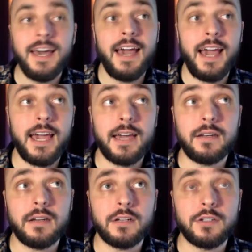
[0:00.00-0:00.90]

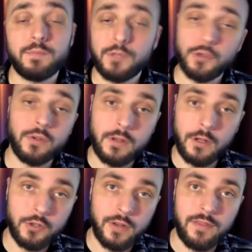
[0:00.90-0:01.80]
and social and
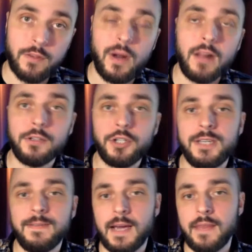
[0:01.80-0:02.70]
cultural
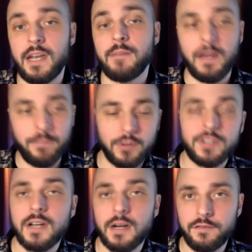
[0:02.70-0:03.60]
anthropology. And then in my
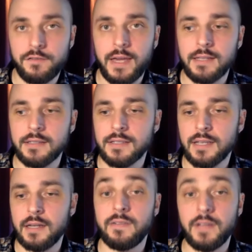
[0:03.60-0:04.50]
postdoc phase,
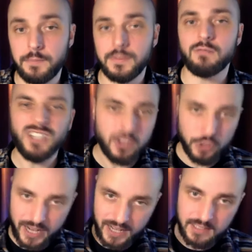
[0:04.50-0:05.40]
I developed a
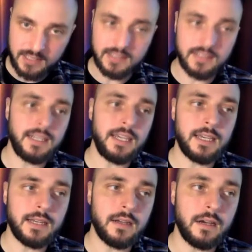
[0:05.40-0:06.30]
research axis
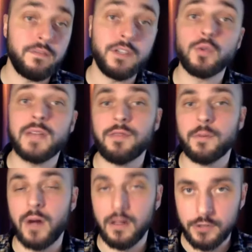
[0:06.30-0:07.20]
in visual
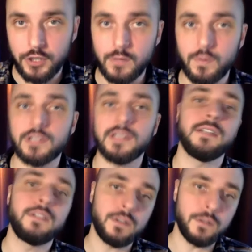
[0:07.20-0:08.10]
anthropology, which
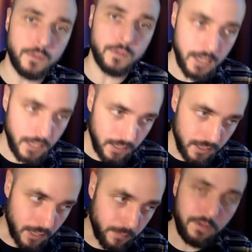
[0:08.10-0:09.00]
led to
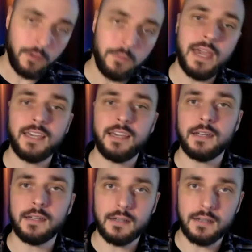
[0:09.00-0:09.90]
filmmaking,